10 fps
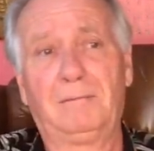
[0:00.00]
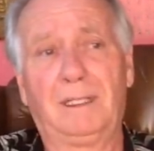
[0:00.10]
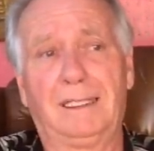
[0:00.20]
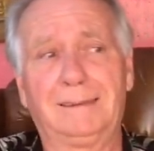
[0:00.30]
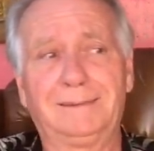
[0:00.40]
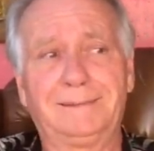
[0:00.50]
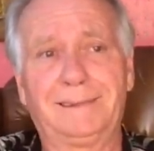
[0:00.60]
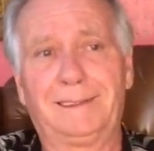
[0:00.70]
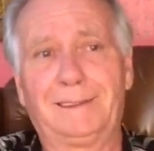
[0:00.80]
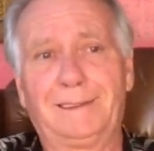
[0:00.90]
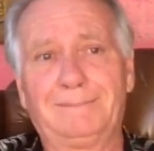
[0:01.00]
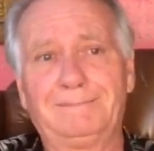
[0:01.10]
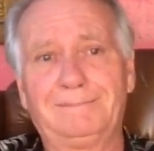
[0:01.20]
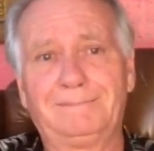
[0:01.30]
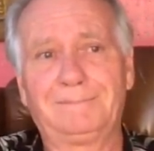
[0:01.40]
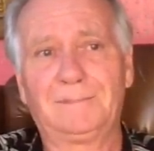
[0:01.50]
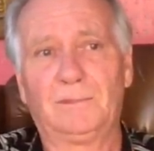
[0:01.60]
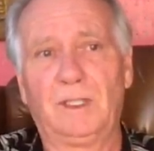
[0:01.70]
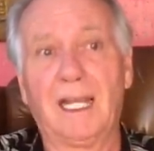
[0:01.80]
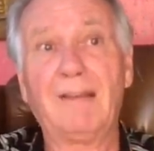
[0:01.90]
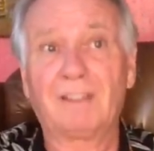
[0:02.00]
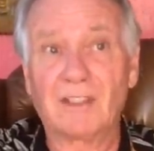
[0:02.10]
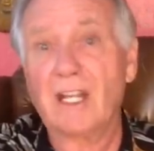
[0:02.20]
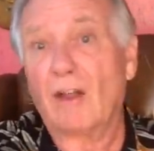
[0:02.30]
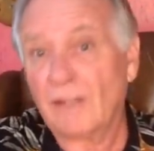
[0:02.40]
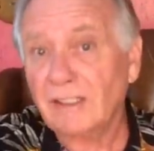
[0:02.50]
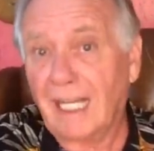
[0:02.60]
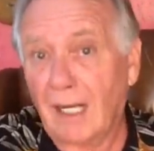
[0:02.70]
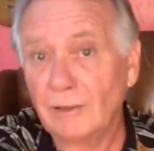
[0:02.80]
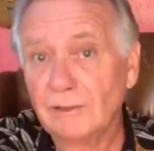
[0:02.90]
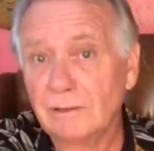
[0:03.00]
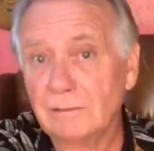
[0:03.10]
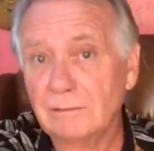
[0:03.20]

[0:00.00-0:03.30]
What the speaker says: But we'd have to sell this house